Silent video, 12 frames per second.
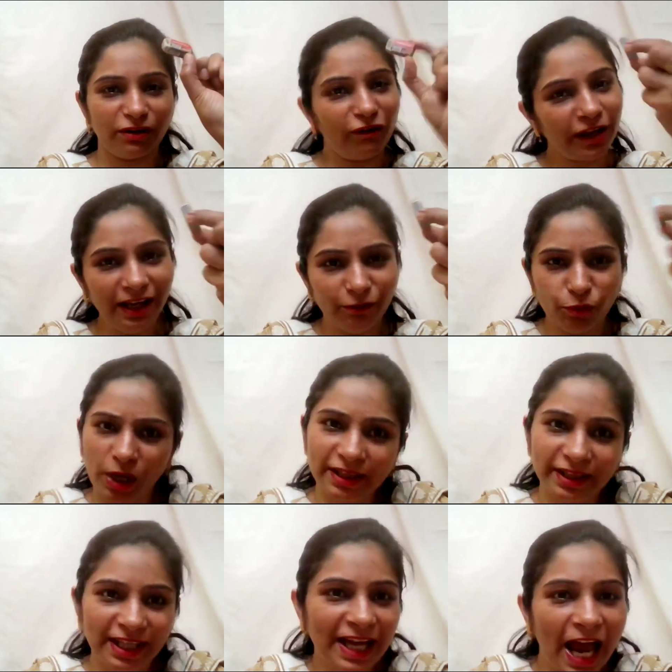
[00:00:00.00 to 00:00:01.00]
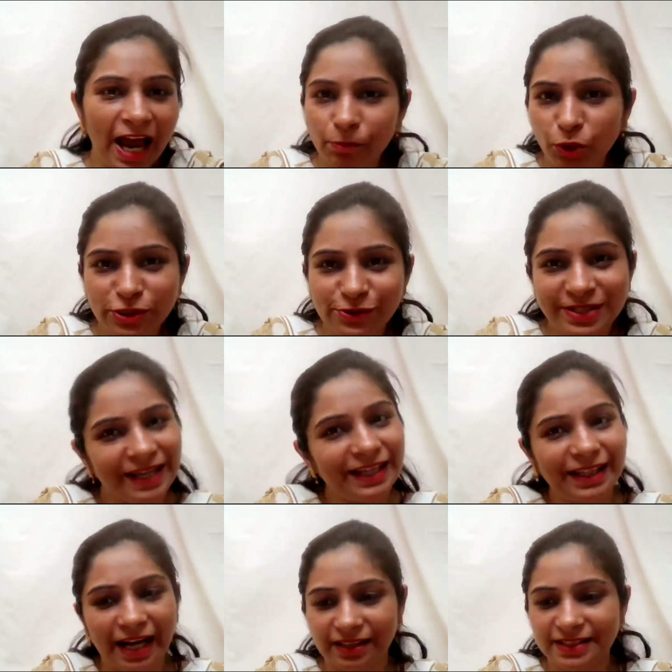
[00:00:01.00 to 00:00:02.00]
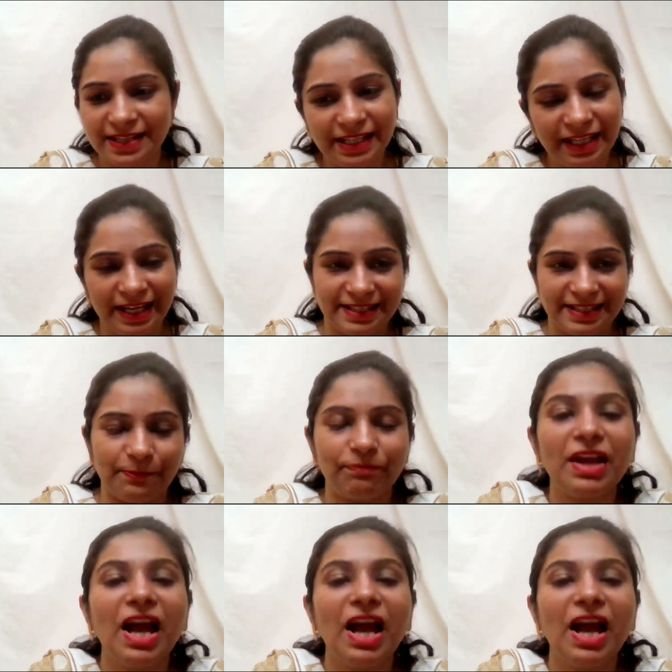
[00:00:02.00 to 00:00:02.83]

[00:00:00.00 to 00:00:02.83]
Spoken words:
Okay, one thing I am also saying, that is an eraser.